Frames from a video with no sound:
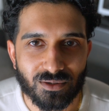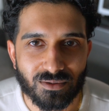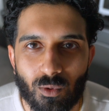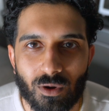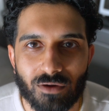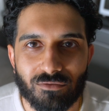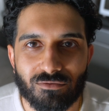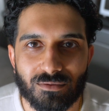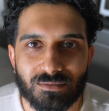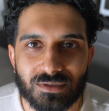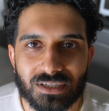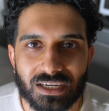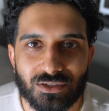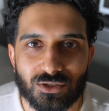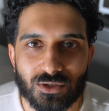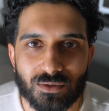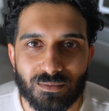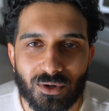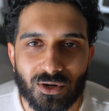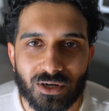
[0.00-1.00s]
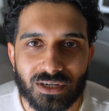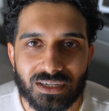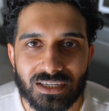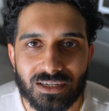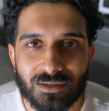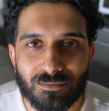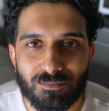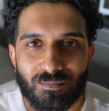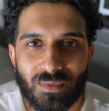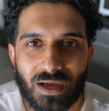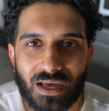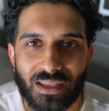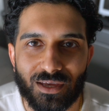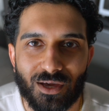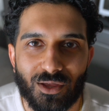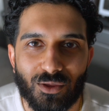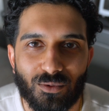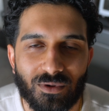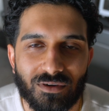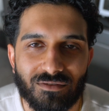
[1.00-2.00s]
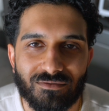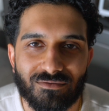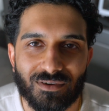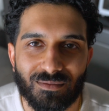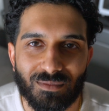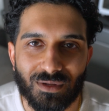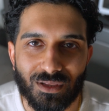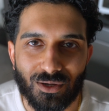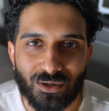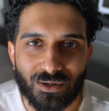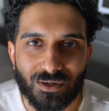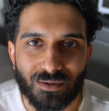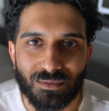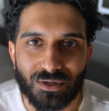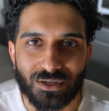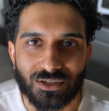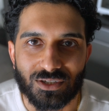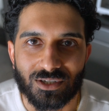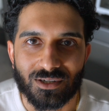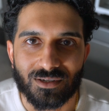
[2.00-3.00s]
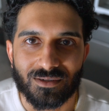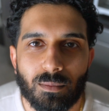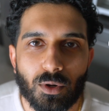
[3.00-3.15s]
One from Central Market and the other one from a local butcher.